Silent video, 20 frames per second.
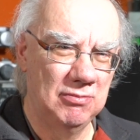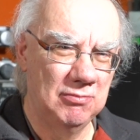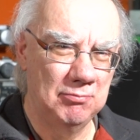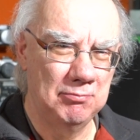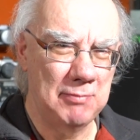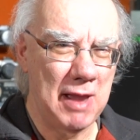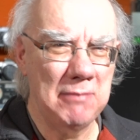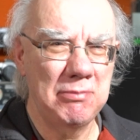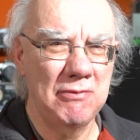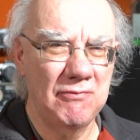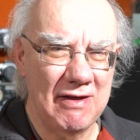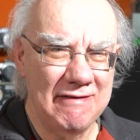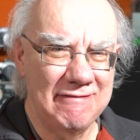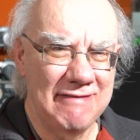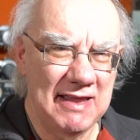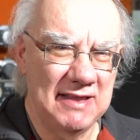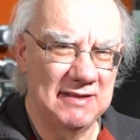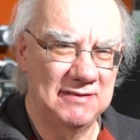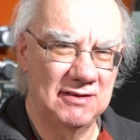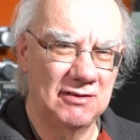Maybe there
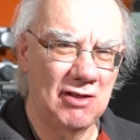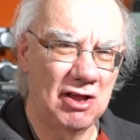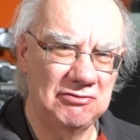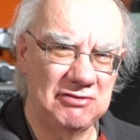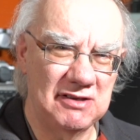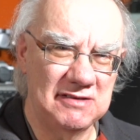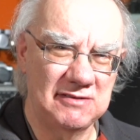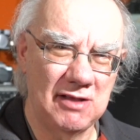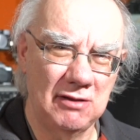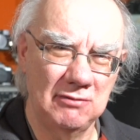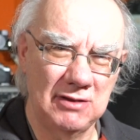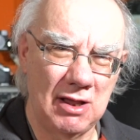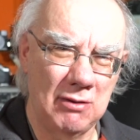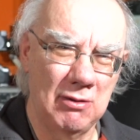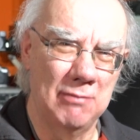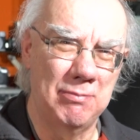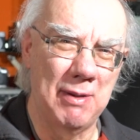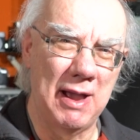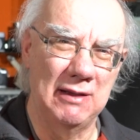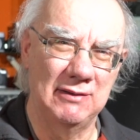is, and I just don't know
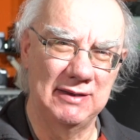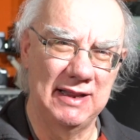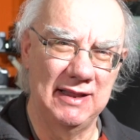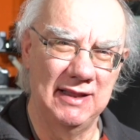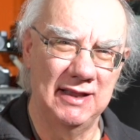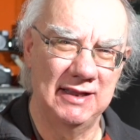about it.